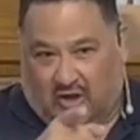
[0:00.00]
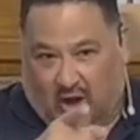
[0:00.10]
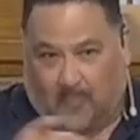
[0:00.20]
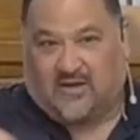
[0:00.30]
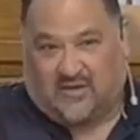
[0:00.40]

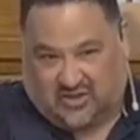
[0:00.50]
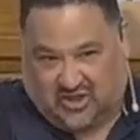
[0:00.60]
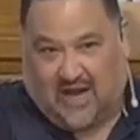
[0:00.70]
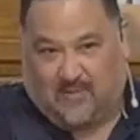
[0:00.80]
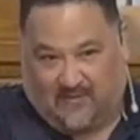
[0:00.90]
helping to
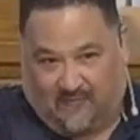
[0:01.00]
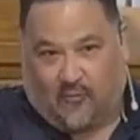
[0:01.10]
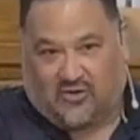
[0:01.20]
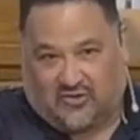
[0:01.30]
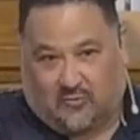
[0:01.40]
shape and
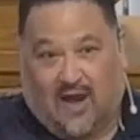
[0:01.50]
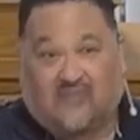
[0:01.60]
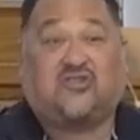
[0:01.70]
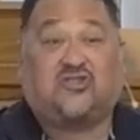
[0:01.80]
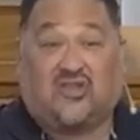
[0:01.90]
forge your wife.
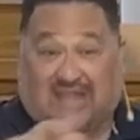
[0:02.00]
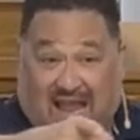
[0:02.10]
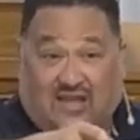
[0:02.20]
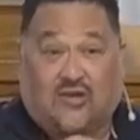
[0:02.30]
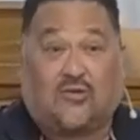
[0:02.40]
She should
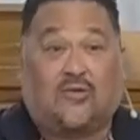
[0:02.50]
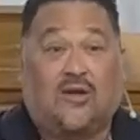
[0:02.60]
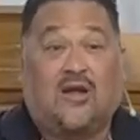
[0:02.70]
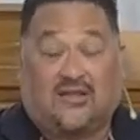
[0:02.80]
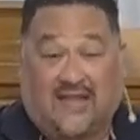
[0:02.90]
thank you.
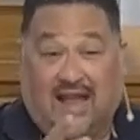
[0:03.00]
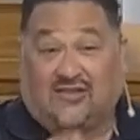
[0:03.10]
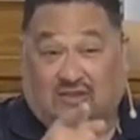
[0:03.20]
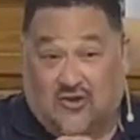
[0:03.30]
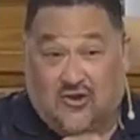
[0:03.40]
Thanks
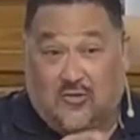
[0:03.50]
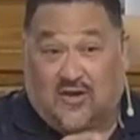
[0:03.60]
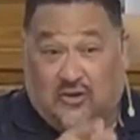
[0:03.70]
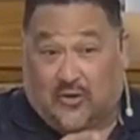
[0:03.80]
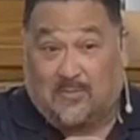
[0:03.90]
to you and
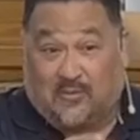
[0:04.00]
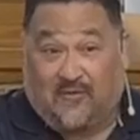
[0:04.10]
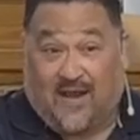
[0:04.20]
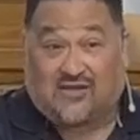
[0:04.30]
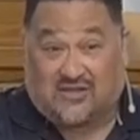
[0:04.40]
your
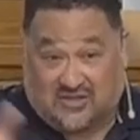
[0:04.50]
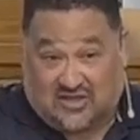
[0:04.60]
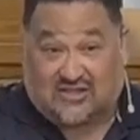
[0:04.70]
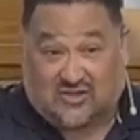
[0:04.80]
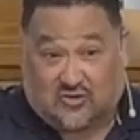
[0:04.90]
imperfections,
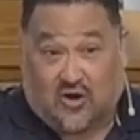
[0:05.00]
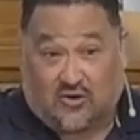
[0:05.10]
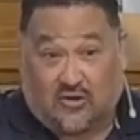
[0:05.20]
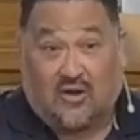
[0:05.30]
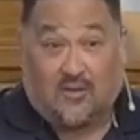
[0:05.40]
she's a
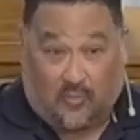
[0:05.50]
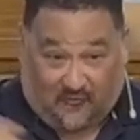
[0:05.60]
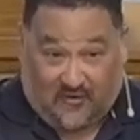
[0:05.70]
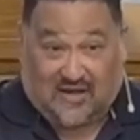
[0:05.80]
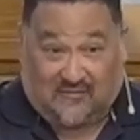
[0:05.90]
stronger, more
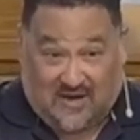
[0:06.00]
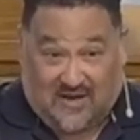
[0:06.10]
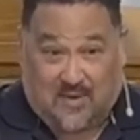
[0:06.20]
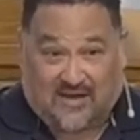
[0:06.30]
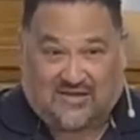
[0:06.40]
forgiving,
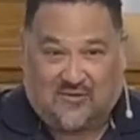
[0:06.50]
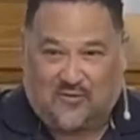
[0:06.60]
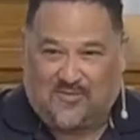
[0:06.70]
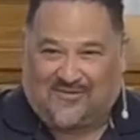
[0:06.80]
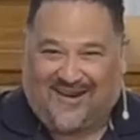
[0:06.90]
compassionate
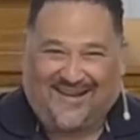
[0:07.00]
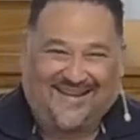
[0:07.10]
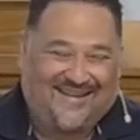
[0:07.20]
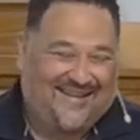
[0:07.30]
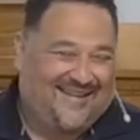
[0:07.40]
woman,
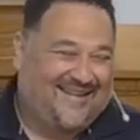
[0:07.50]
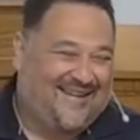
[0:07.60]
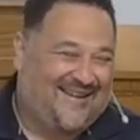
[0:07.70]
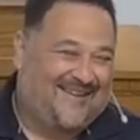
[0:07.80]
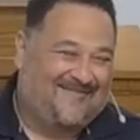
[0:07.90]

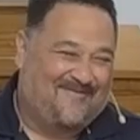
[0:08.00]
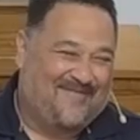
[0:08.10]
right?